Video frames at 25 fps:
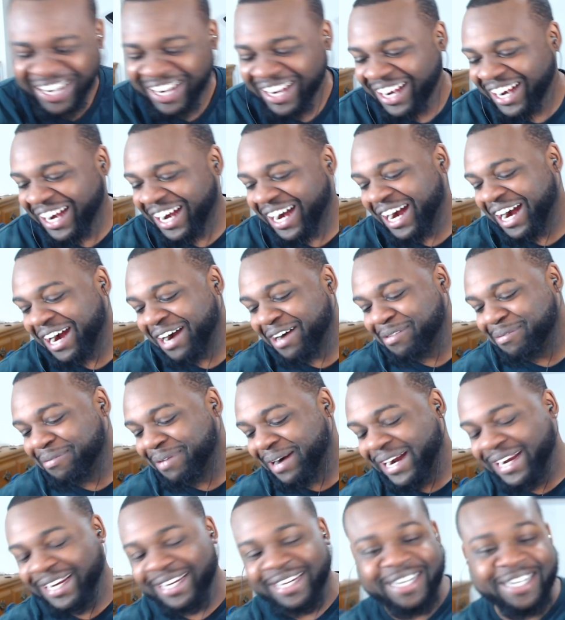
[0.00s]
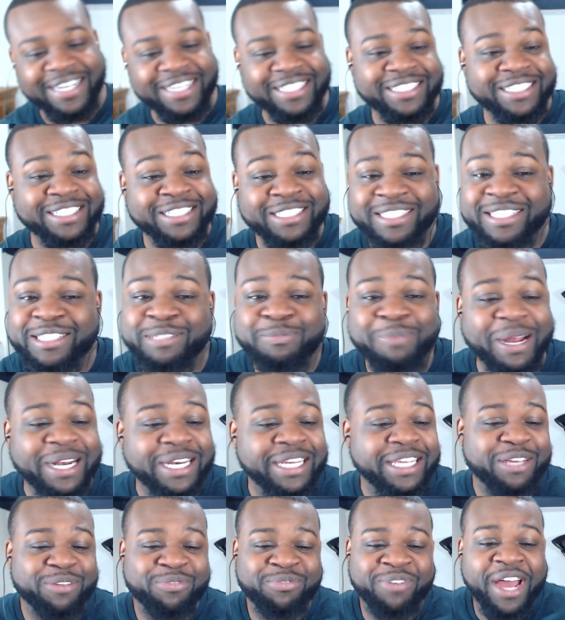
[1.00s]
oh my goodness, it's it's about to
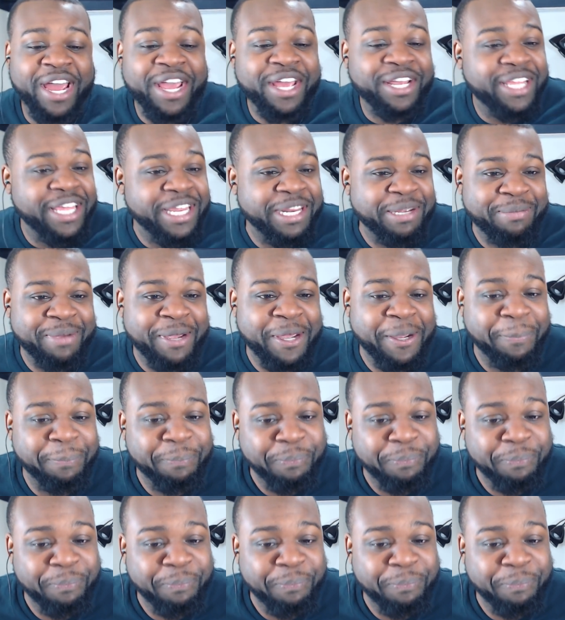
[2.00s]
get violated, man.